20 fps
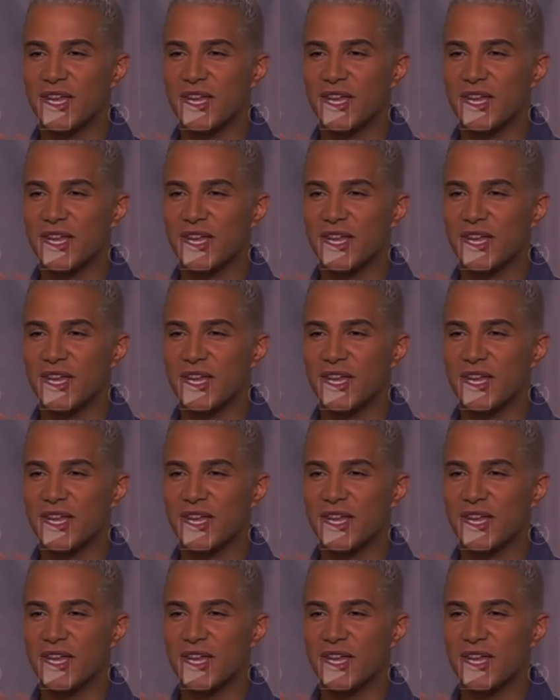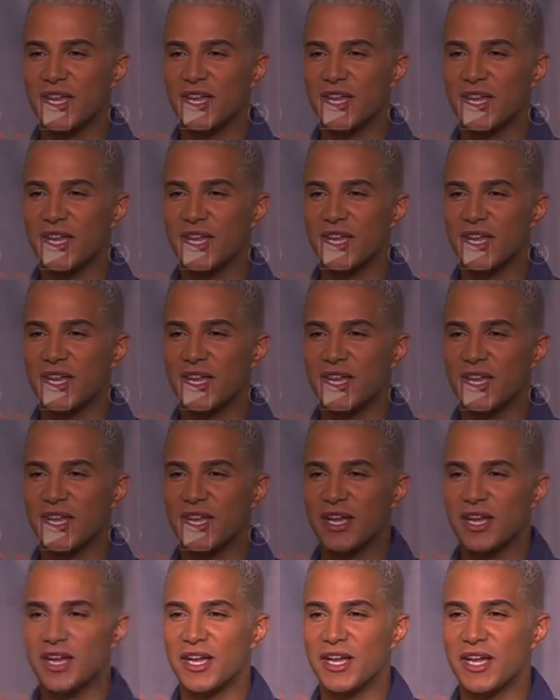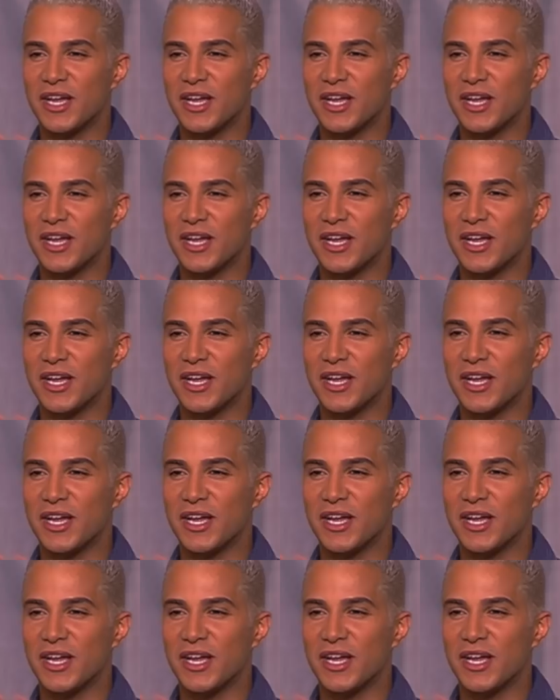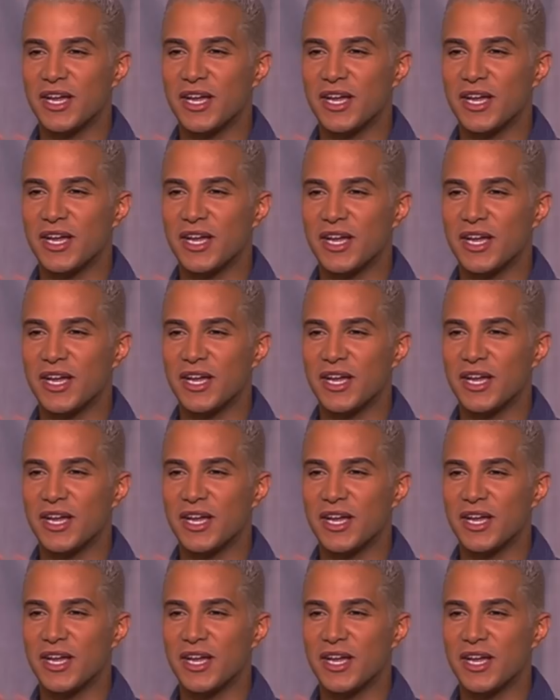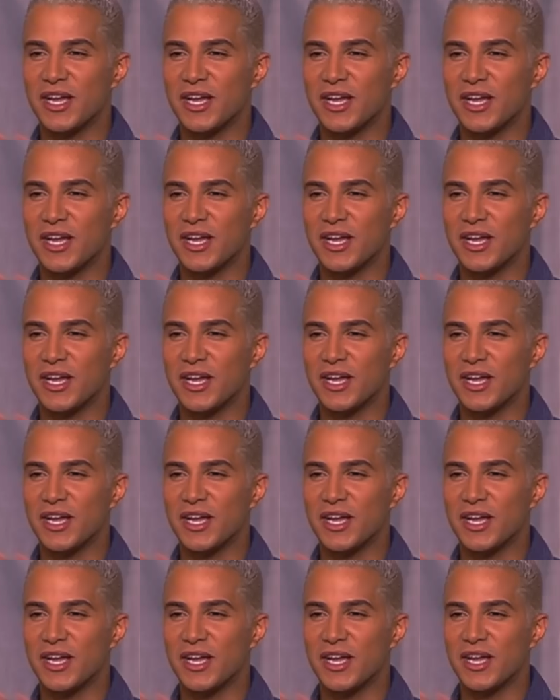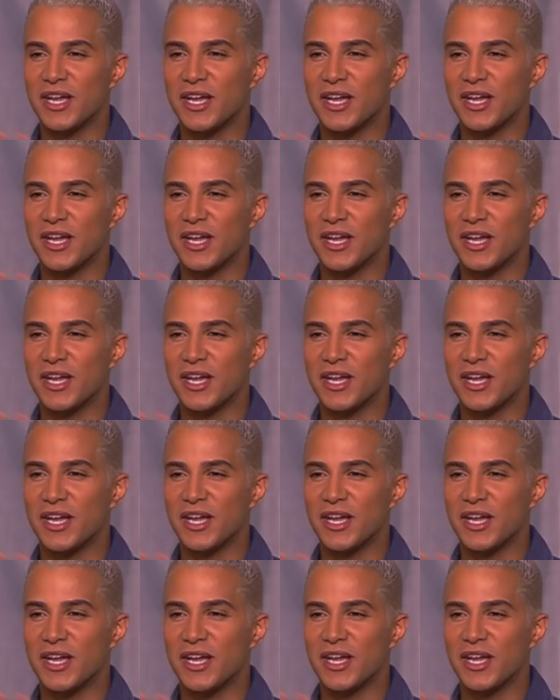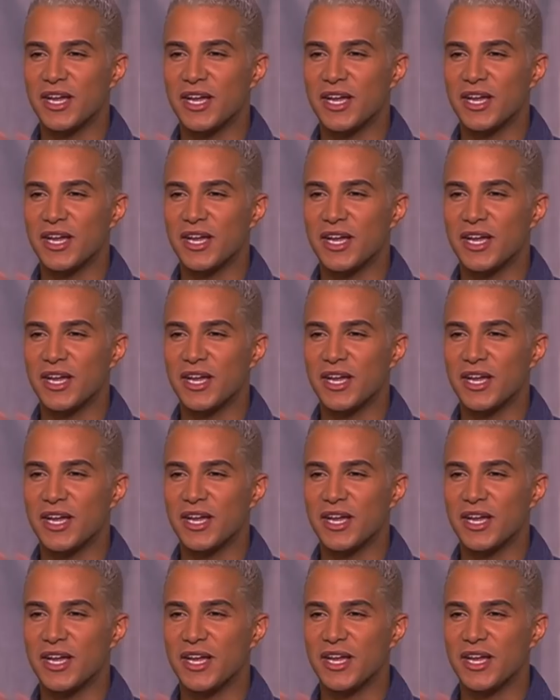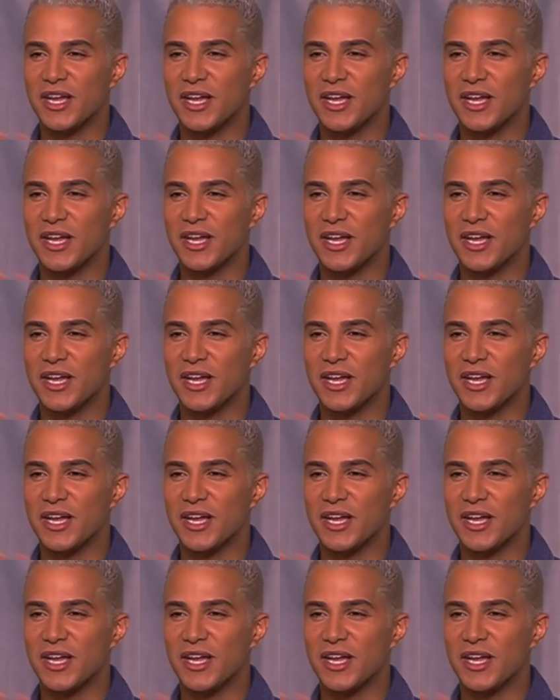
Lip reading: The person shown says nothing.